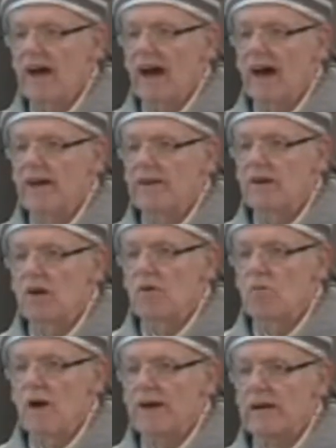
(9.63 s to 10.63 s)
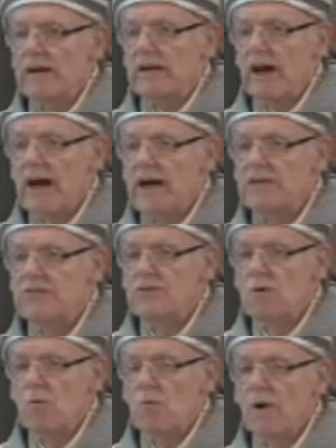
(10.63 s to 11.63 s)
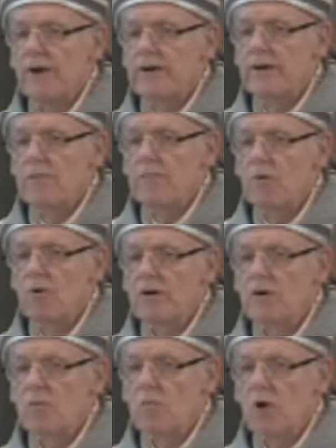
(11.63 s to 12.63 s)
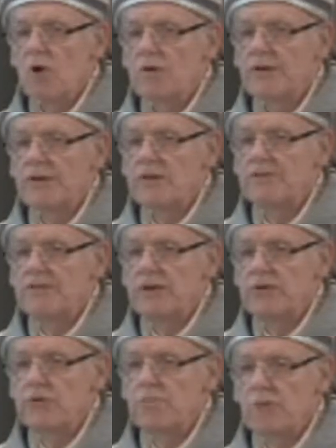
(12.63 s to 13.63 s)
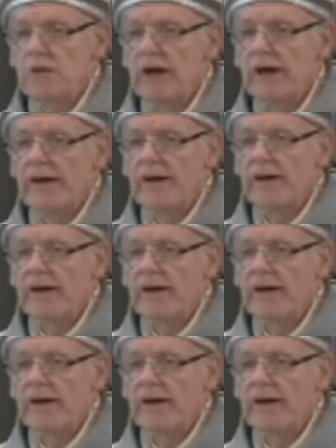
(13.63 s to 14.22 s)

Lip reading: and recognize what an important role it is that you play